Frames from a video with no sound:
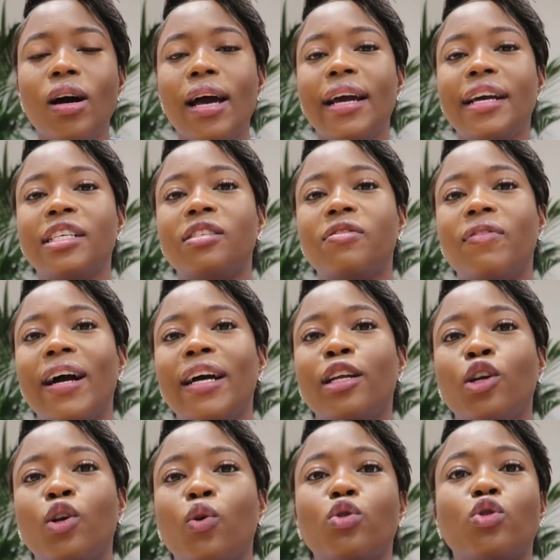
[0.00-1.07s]
is
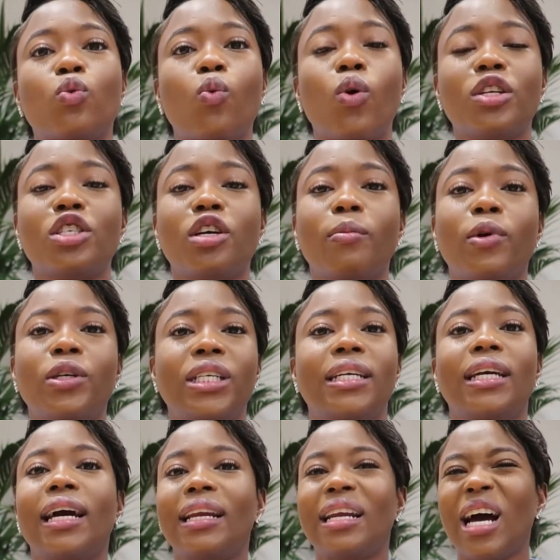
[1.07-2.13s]
finding out what your budget
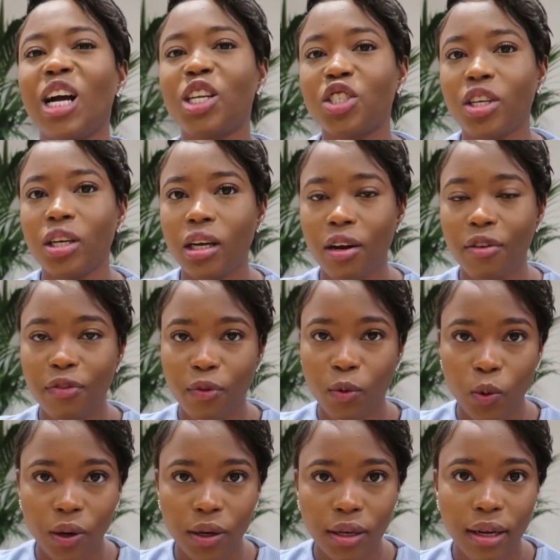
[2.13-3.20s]
can actually
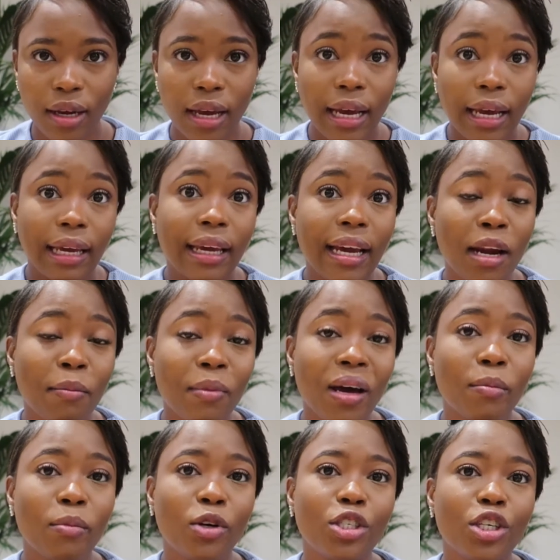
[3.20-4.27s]
afford. Can my
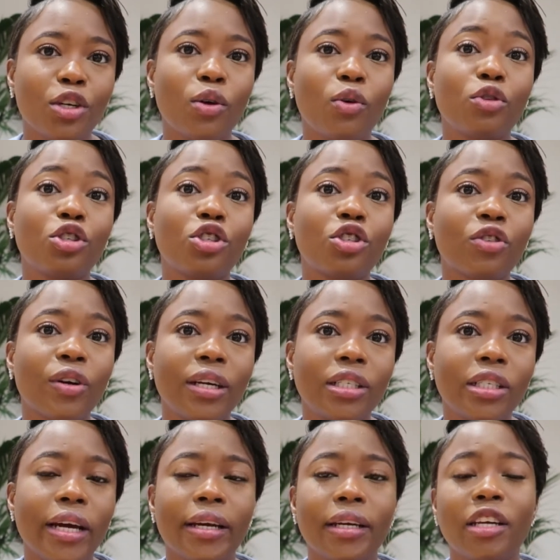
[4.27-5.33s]
budget now stretch
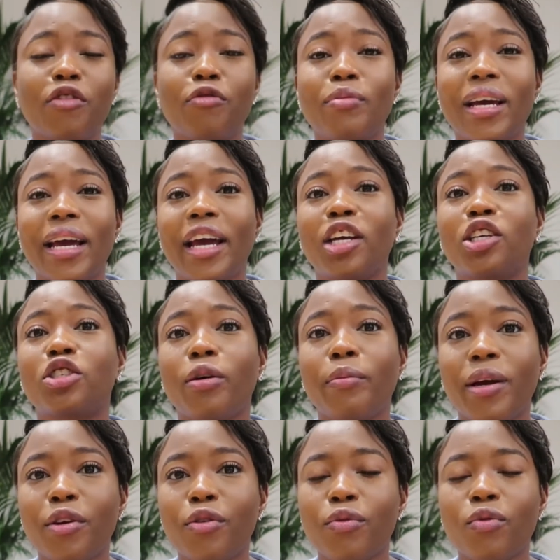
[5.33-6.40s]
and give me an extra
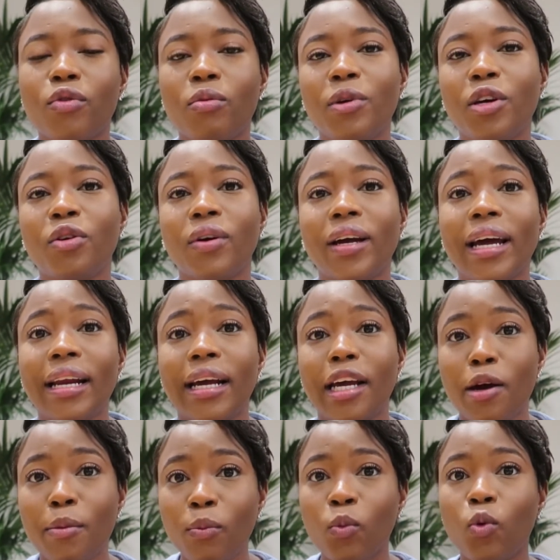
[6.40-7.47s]
bedroom? You know, can I
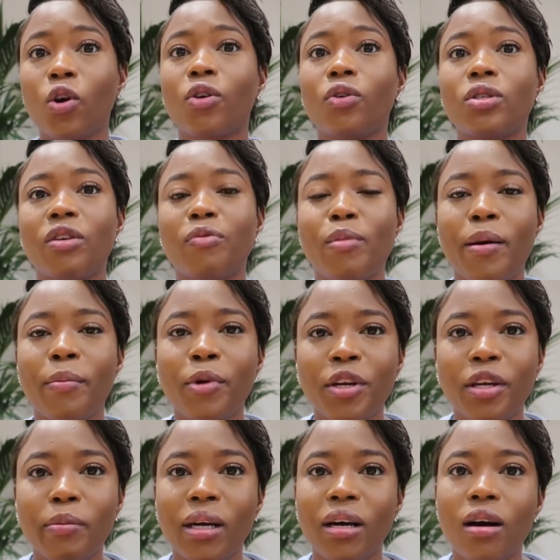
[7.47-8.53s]
get more out of my money
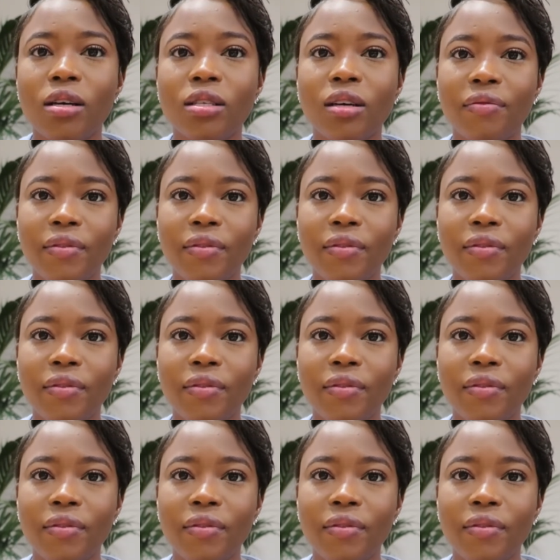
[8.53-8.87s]
because of